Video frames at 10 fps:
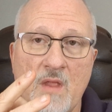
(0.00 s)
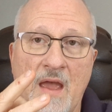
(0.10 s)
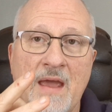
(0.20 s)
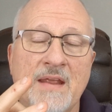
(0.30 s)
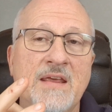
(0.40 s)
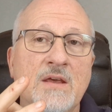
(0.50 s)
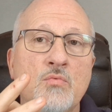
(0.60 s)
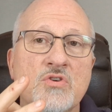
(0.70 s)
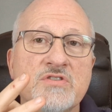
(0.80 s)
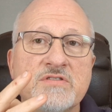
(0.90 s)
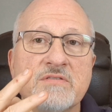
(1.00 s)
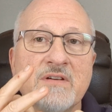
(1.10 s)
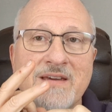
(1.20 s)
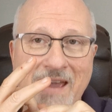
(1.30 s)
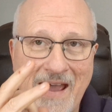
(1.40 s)
And he was
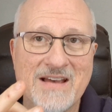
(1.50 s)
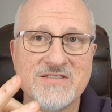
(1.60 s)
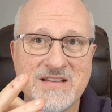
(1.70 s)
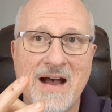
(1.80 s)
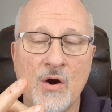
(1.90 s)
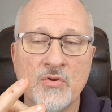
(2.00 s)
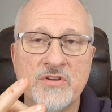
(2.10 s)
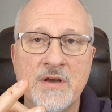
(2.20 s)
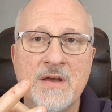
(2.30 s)
cast out,